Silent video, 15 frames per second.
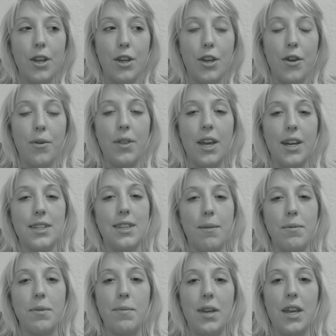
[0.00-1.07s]
They
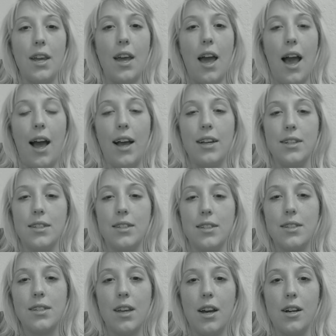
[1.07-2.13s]
accepted me
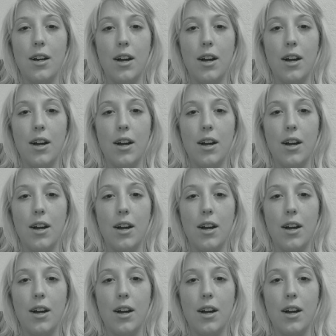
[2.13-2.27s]
as